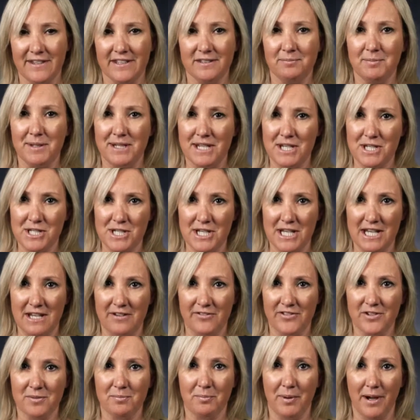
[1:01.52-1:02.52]
that's been
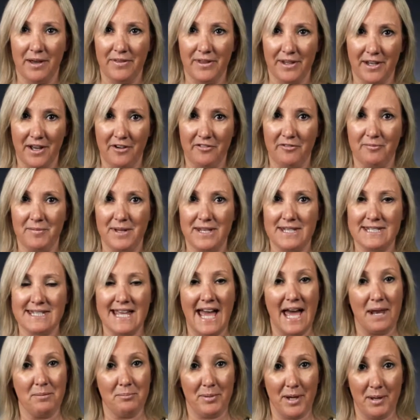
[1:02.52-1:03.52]
achieved by the government
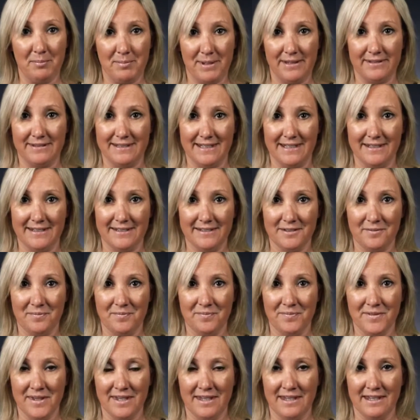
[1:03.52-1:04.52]
and by business.
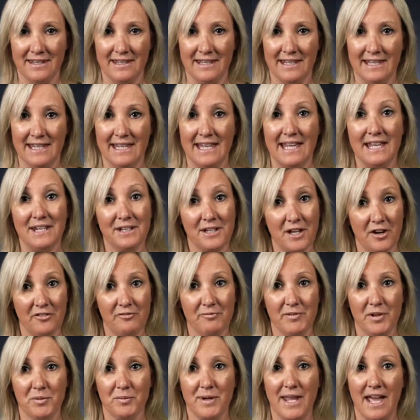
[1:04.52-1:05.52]
In
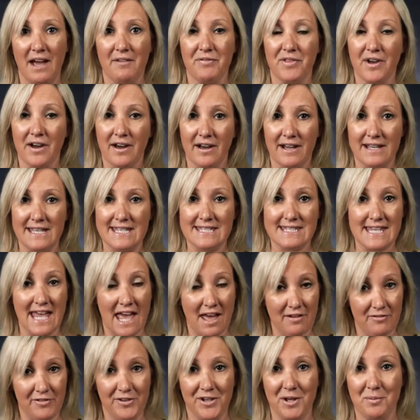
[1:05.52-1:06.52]
government, we have the highest
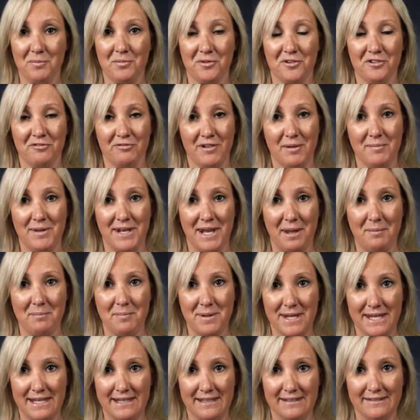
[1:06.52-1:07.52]
ever number of women
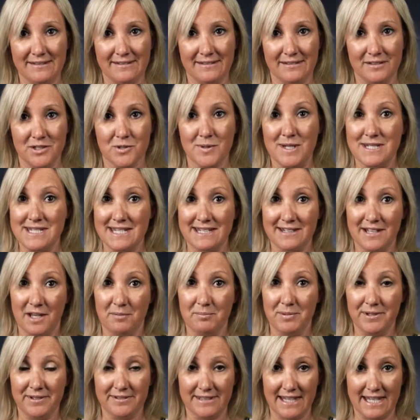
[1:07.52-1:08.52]
MPs,
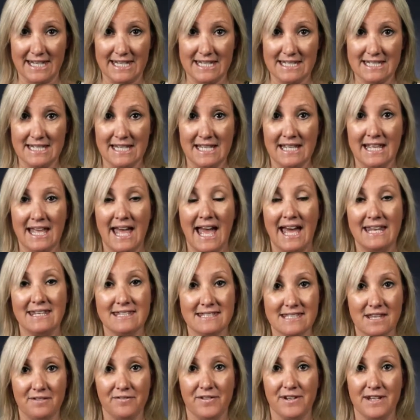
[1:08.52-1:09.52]
29%, and
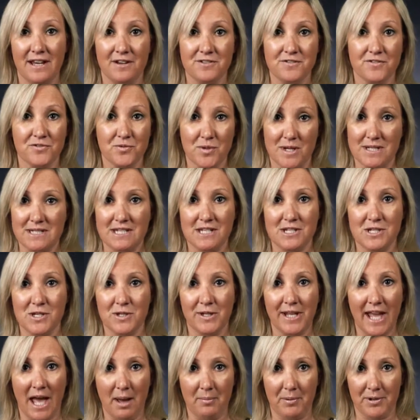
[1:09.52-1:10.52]
7 out of
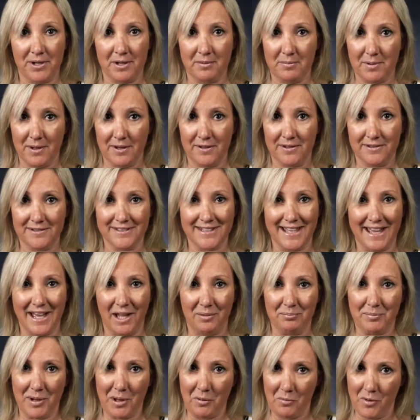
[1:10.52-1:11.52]
22 cabinet posts are
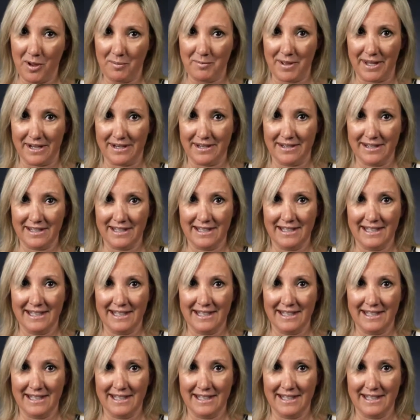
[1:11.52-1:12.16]
held by women.